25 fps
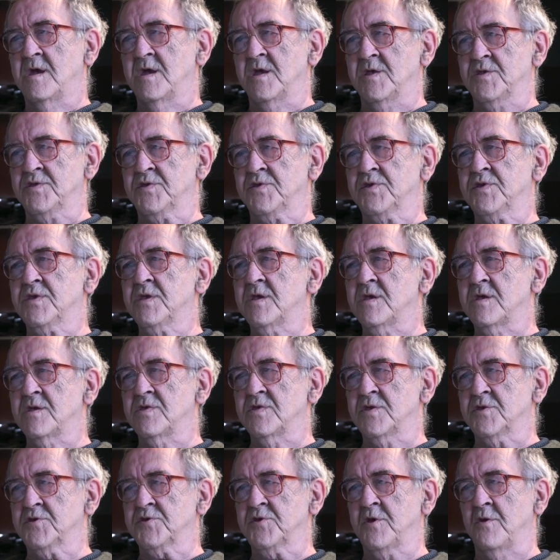as
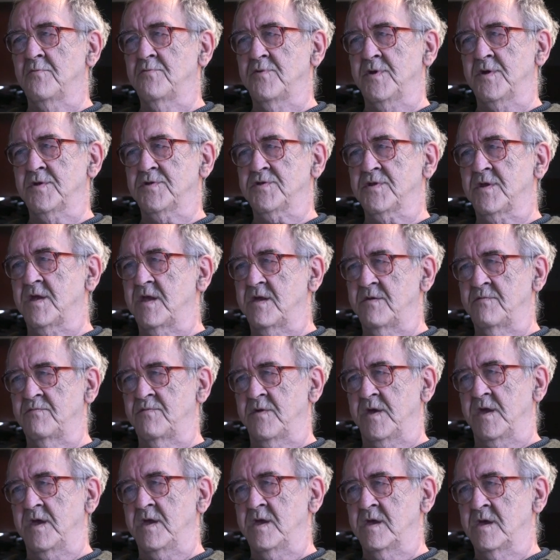the Soviet
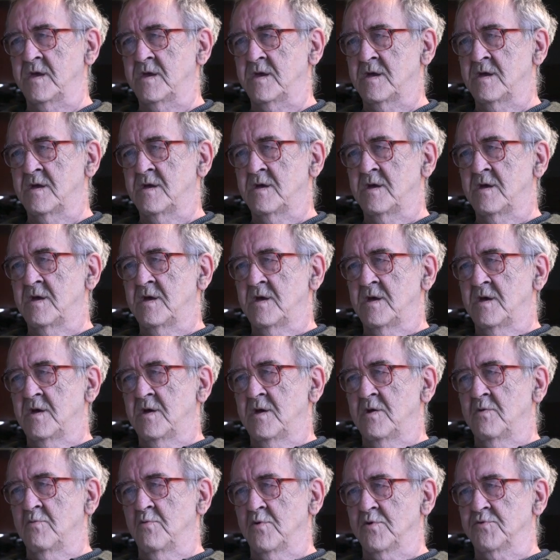Navy
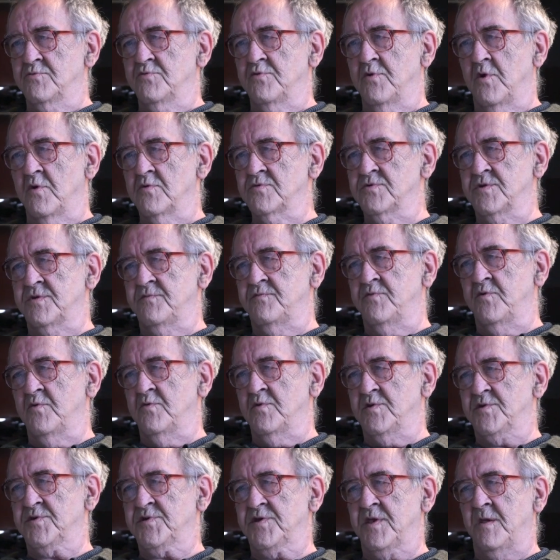would
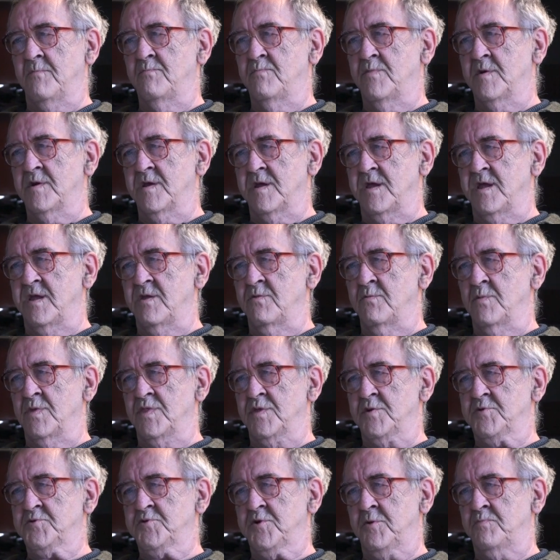rendezvous a submarine
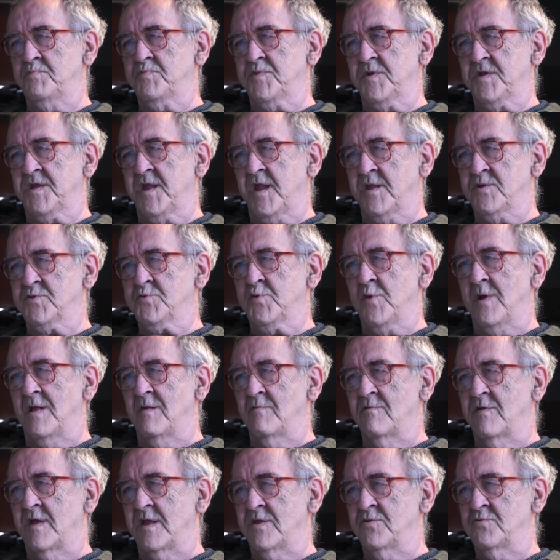with a ship that had
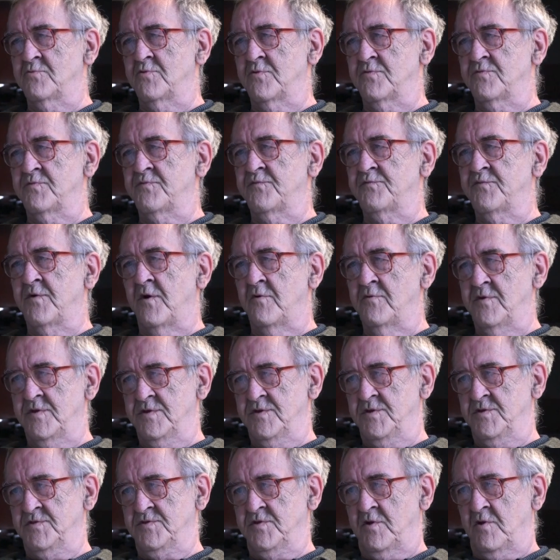1,200
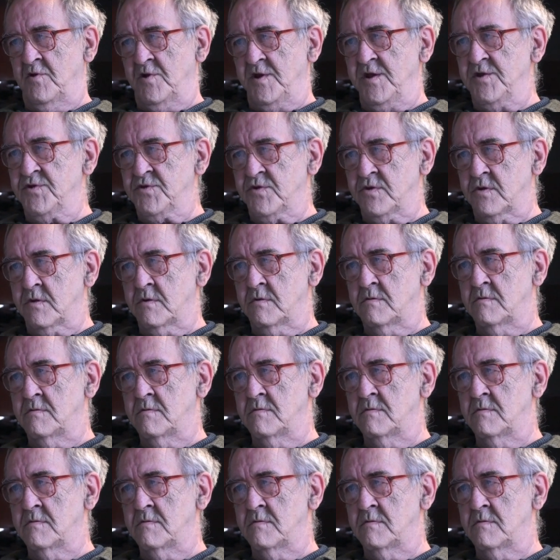foreigners on it,